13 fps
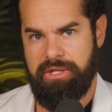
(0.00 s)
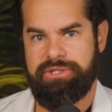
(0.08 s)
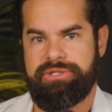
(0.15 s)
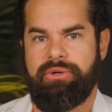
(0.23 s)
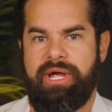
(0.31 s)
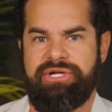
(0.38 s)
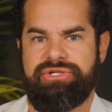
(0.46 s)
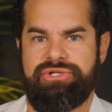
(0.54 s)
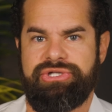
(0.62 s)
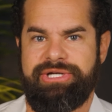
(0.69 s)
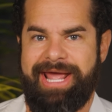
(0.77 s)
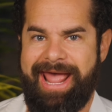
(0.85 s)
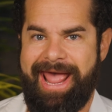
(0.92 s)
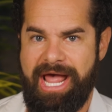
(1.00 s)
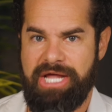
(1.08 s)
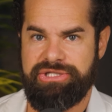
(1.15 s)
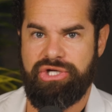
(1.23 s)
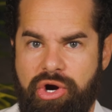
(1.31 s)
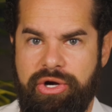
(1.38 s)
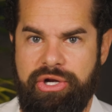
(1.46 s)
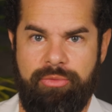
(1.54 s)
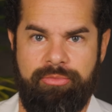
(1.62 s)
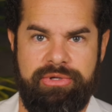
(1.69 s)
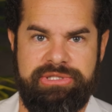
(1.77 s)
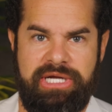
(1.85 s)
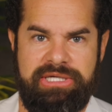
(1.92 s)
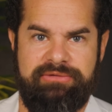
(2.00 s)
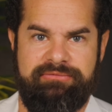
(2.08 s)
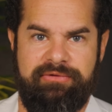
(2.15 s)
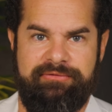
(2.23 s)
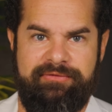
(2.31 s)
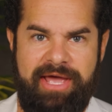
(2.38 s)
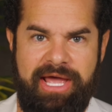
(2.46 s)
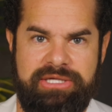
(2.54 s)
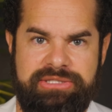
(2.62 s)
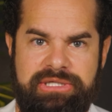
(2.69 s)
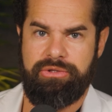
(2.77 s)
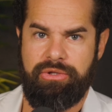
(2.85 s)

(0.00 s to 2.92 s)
So estrogen has cardioprotective effects.